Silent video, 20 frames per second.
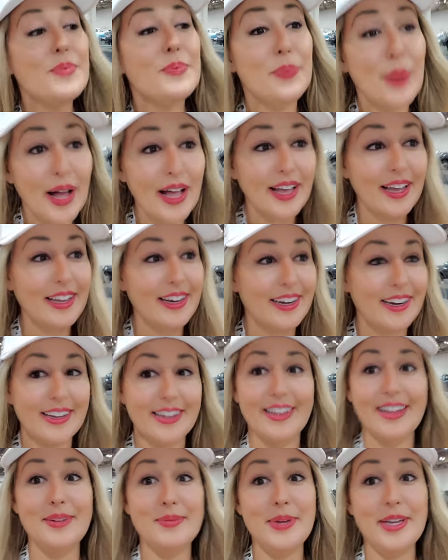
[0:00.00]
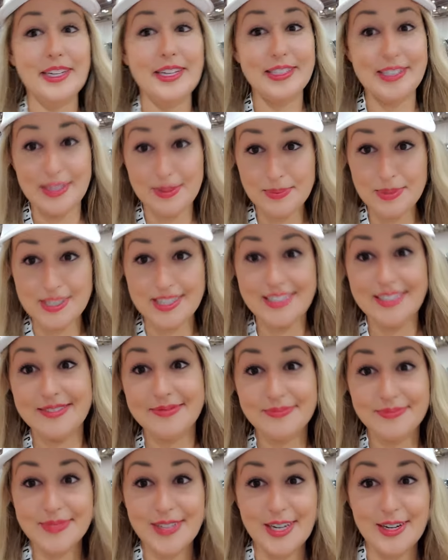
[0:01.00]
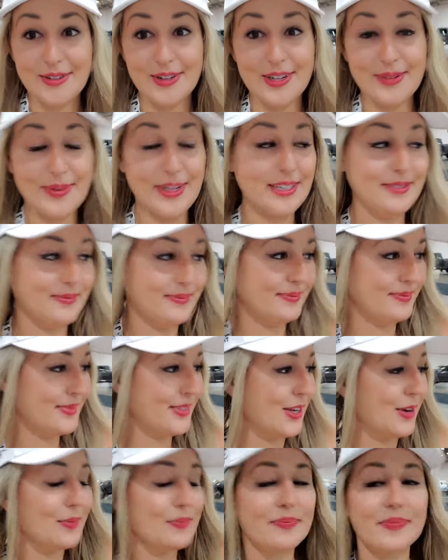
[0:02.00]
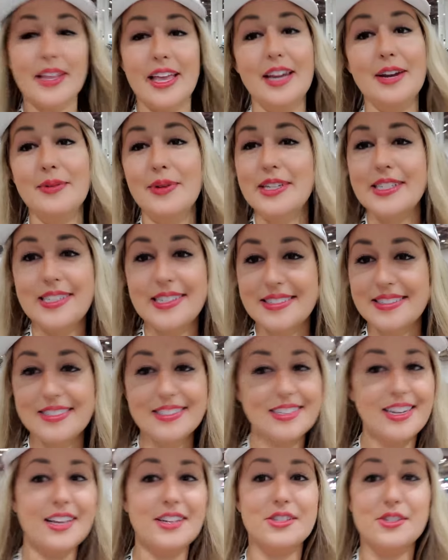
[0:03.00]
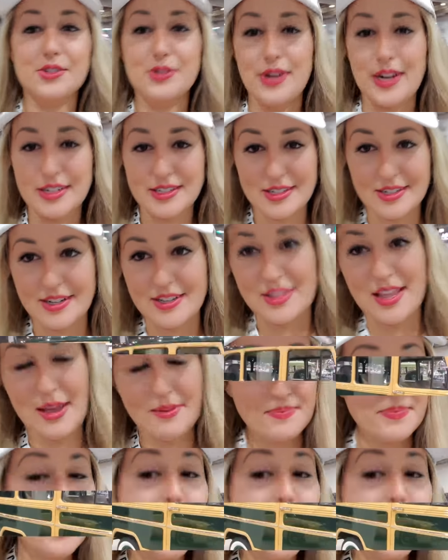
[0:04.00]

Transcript: But, I mean, tempted. You know what I mean? So, anyways, got distracted on that.